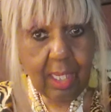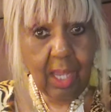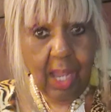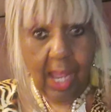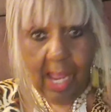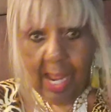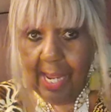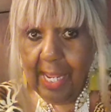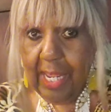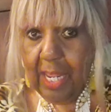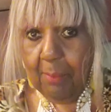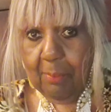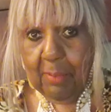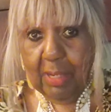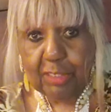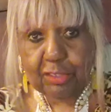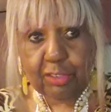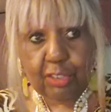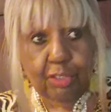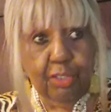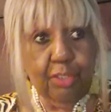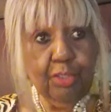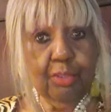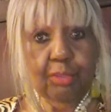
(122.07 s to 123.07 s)
I had my
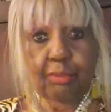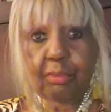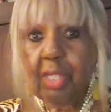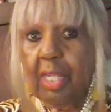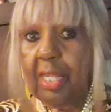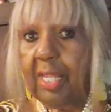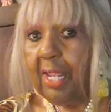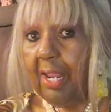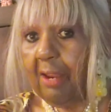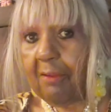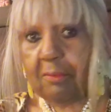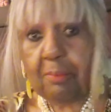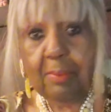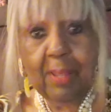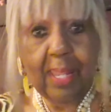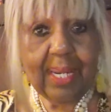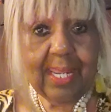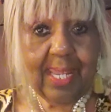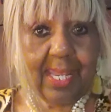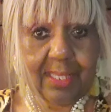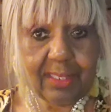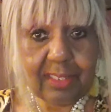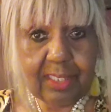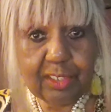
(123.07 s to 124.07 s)
turn. Everybody
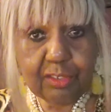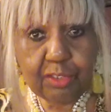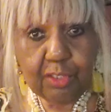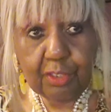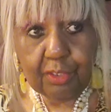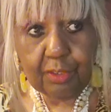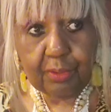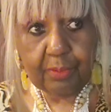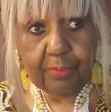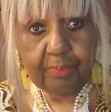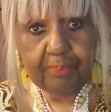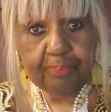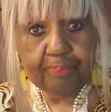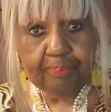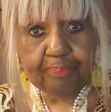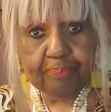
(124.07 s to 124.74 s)
had their turn.